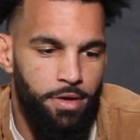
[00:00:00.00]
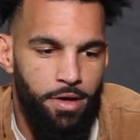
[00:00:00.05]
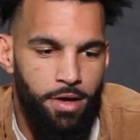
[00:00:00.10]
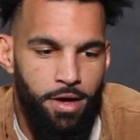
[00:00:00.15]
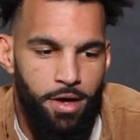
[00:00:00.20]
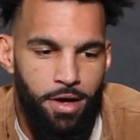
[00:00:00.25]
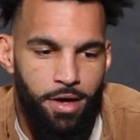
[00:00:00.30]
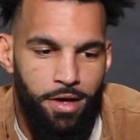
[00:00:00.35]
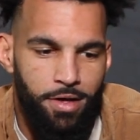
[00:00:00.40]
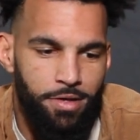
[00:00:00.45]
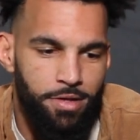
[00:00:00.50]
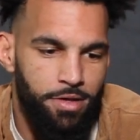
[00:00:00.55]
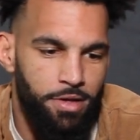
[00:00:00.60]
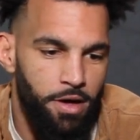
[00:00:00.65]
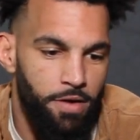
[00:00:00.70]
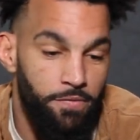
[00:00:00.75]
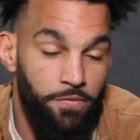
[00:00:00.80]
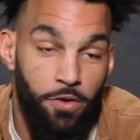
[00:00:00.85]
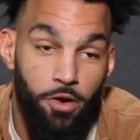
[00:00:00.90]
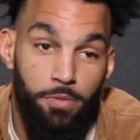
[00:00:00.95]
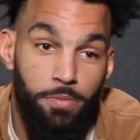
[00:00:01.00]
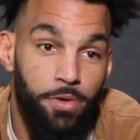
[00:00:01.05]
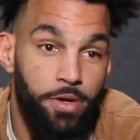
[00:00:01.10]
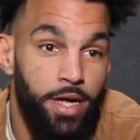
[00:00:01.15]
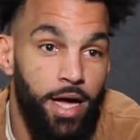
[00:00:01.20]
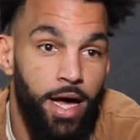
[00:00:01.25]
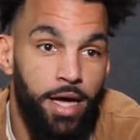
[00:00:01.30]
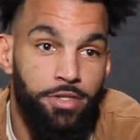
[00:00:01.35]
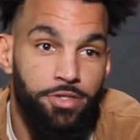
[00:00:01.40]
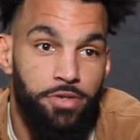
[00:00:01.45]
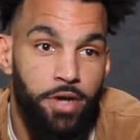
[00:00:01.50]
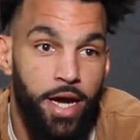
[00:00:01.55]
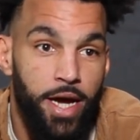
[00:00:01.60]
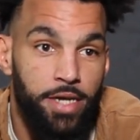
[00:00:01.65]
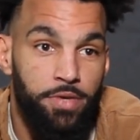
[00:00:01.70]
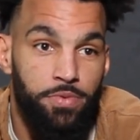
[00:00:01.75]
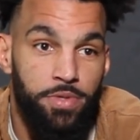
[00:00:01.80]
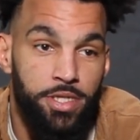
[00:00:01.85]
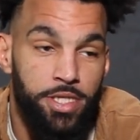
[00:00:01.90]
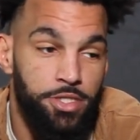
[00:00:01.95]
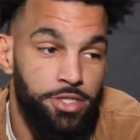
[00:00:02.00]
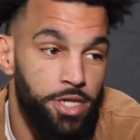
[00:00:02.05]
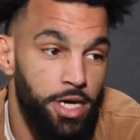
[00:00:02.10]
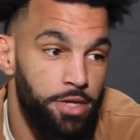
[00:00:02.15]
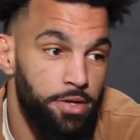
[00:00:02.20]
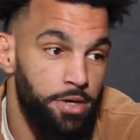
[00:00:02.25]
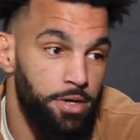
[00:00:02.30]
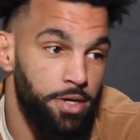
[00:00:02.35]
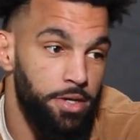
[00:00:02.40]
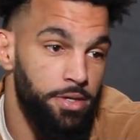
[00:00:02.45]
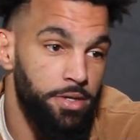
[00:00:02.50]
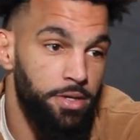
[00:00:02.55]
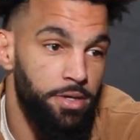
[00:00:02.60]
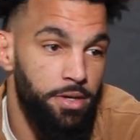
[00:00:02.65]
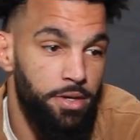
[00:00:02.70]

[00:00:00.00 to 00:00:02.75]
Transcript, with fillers: uh, a verbal contract with each other.